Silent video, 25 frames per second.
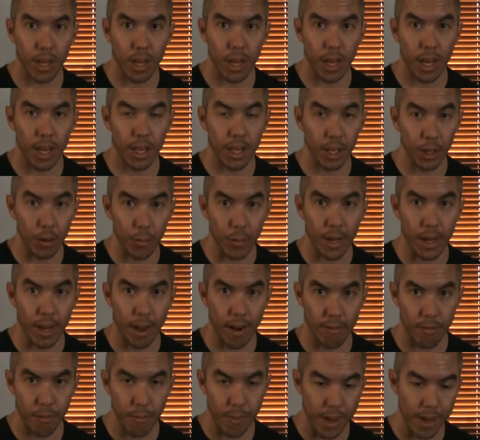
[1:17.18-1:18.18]
in the Greek
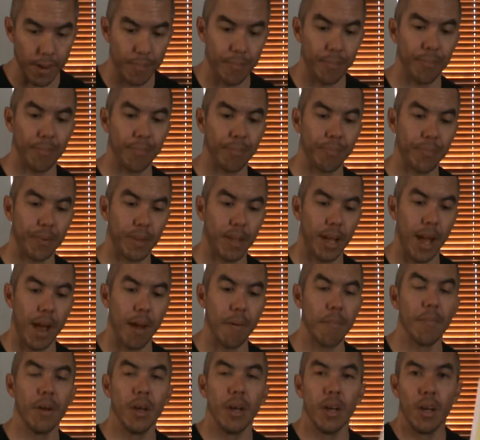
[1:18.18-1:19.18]
alphabet.
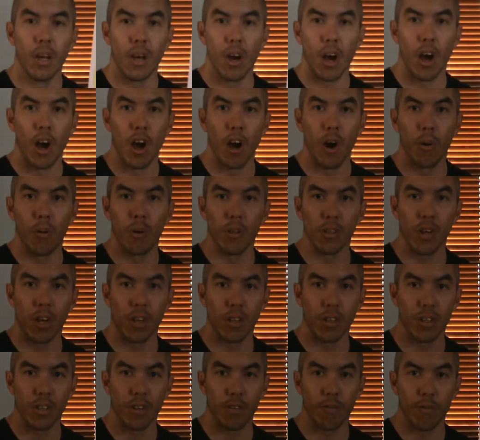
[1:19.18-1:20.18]
Okay, O is
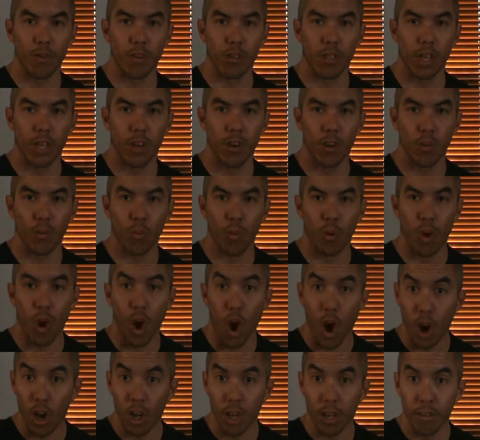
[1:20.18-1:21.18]
also the first letter of the word
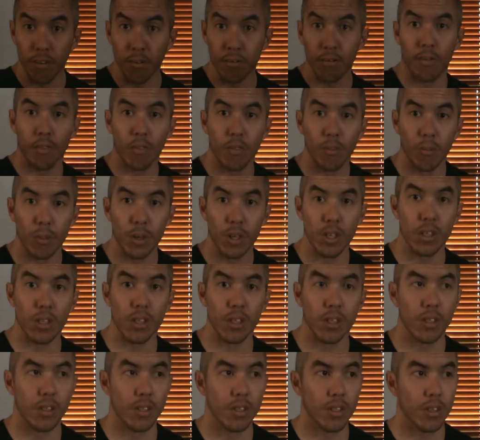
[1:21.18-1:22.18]
olive, which
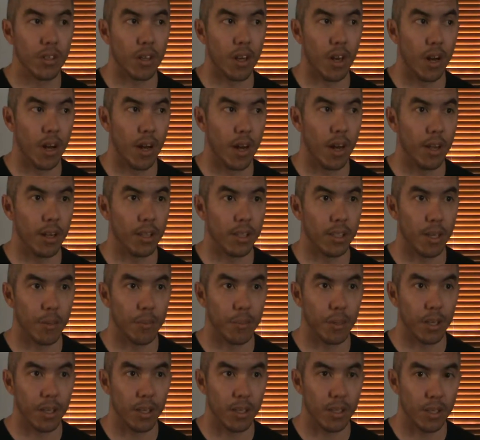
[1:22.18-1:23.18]
is
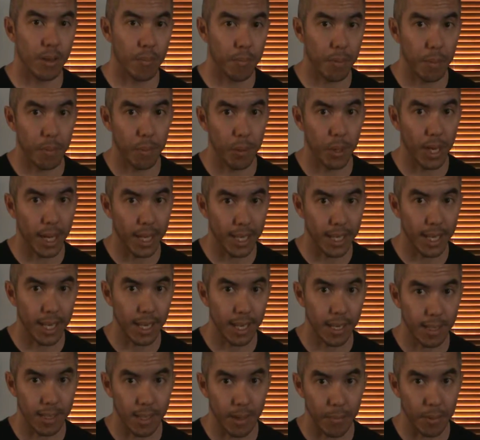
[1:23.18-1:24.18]
something that some people like to eat
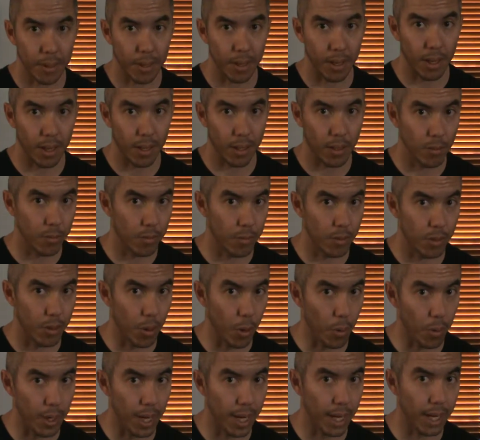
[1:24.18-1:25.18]
and something others
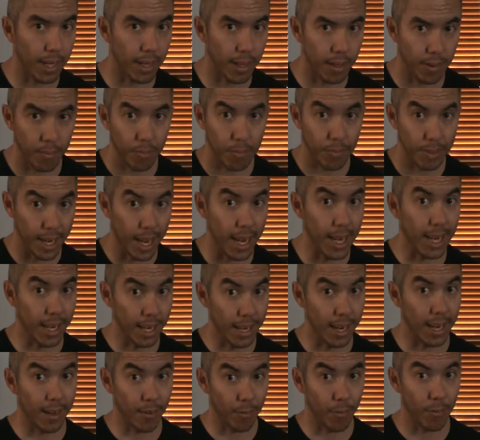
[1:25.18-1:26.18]
don't like. Daddy
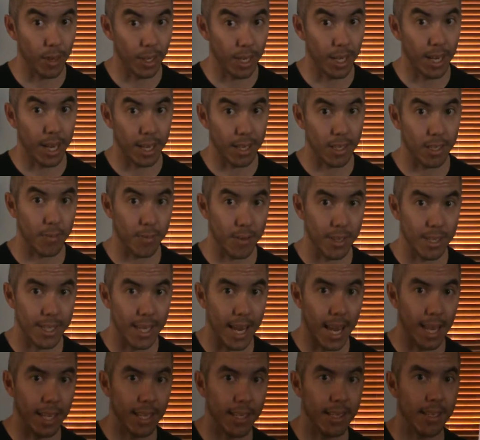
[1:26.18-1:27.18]
really likes them in
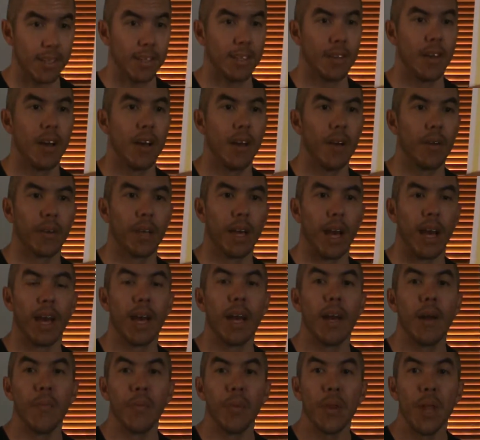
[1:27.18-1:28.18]
salads. Okay,
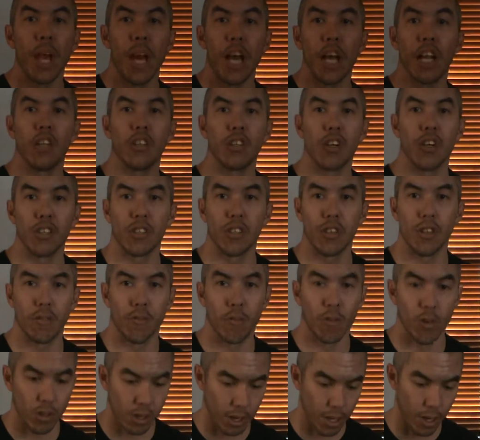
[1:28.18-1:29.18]
and it's also the
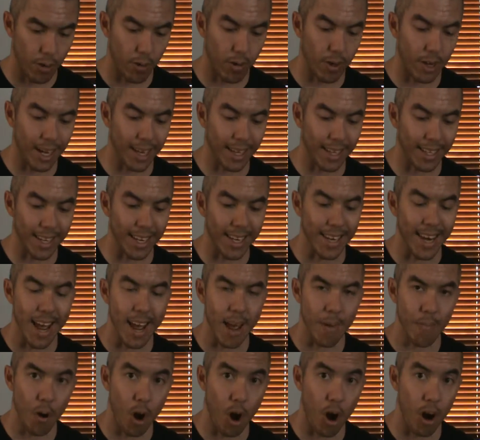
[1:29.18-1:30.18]
first letter in like the
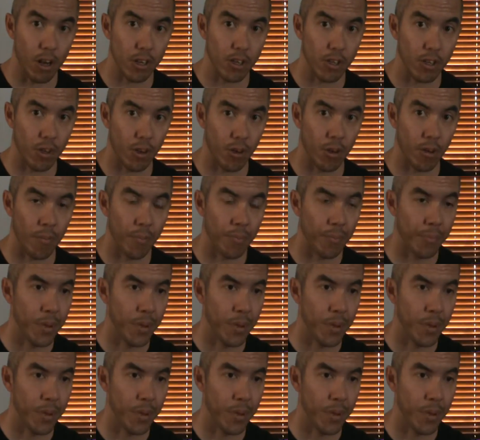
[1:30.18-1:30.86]
name Oscar,